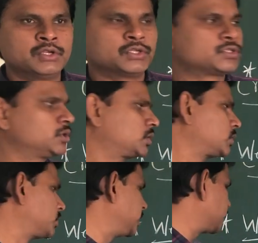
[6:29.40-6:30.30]
So to
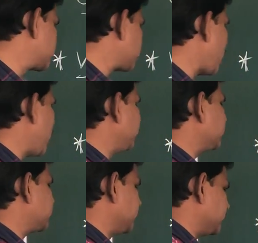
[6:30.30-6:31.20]
destroy
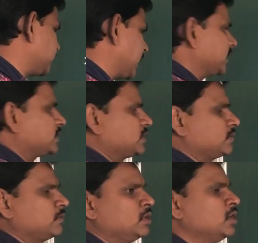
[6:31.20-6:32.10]
these insects,
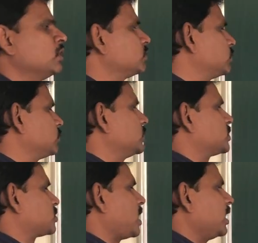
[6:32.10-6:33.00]
to
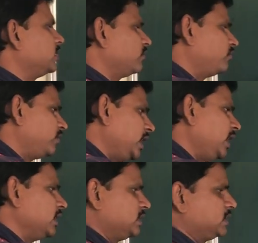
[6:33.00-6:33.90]
destroy the
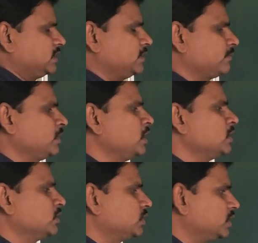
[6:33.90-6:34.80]
weeds,
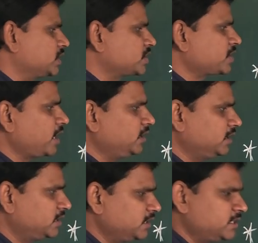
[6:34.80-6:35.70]
to destroy the
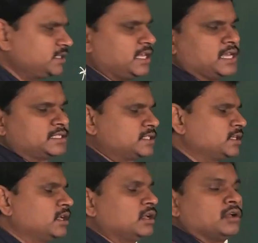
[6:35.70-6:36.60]
diseases,
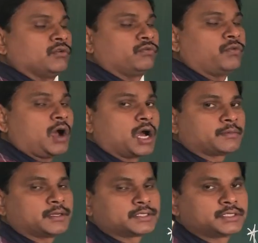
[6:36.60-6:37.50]

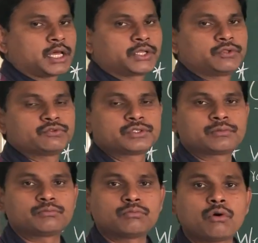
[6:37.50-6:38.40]
farmers are
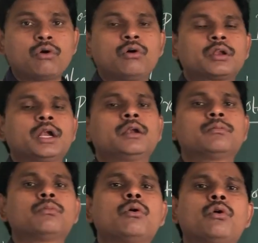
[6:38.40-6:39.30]
using more
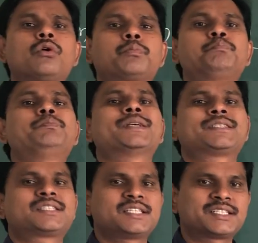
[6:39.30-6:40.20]
and more
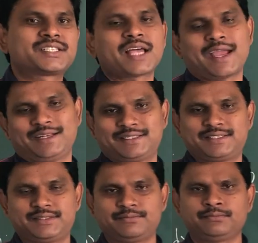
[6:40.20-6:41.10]

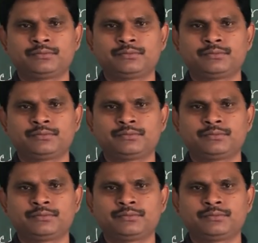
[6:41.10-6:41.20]
pesticides,